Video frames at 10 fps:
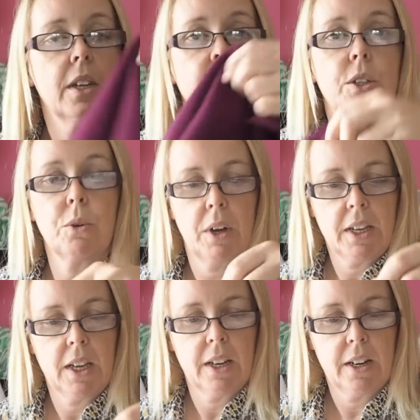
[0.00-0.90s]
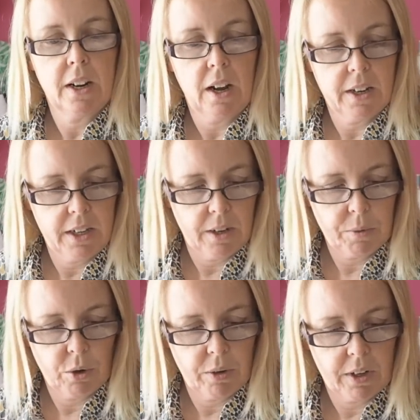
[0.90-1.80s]
So again, I am
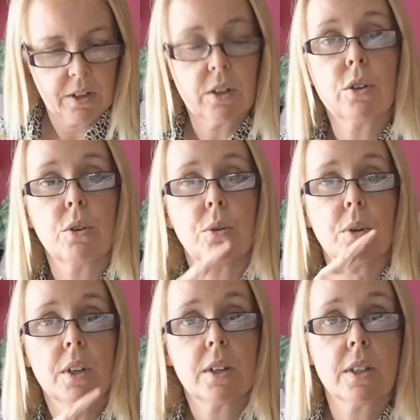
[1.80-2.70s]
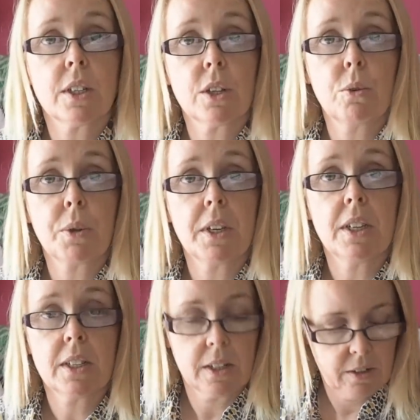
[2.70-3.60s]
going to sew
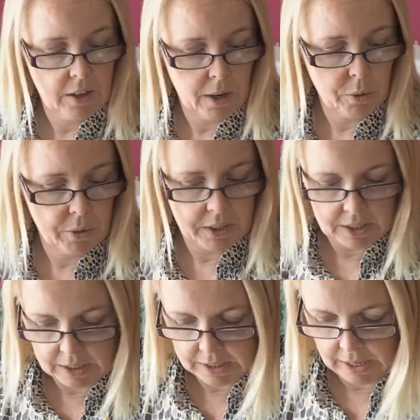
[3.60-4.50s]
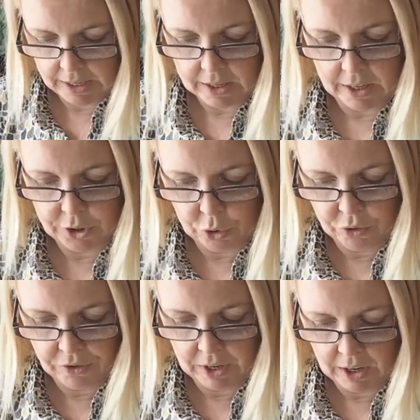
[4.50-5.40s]
these. I'm going to zigzag and
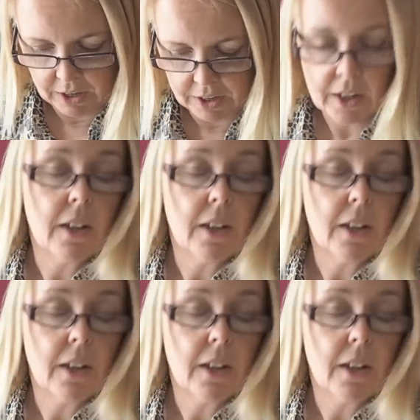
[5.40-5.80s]
overlock.